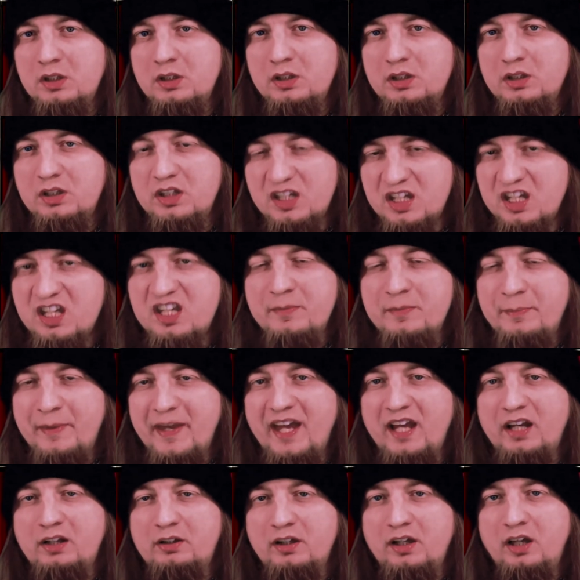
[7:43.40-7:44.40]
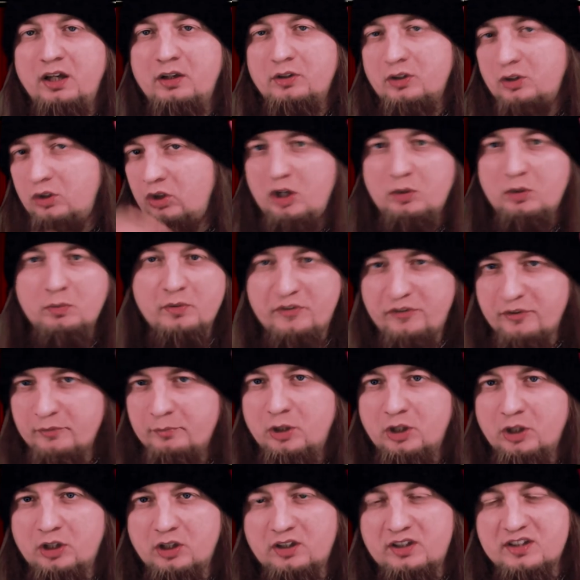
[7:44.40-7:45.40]
in the background, along with some
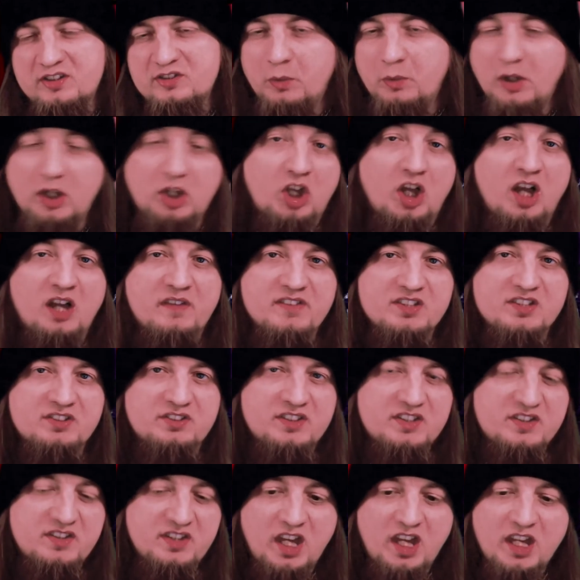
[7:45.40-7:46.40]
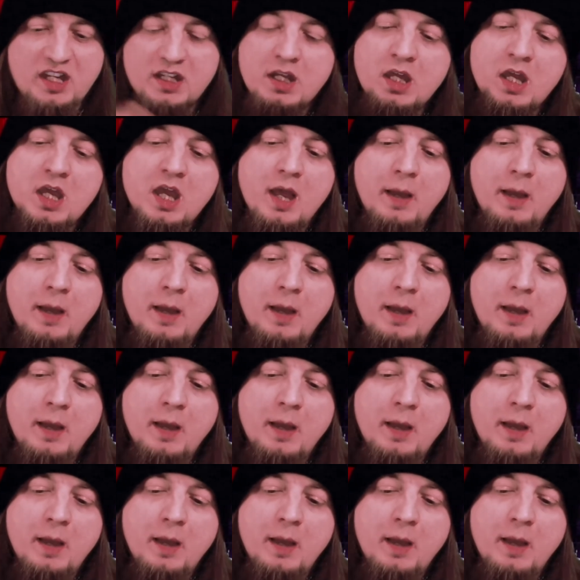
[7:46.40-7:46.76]
Marduk as well, obviously, tonight.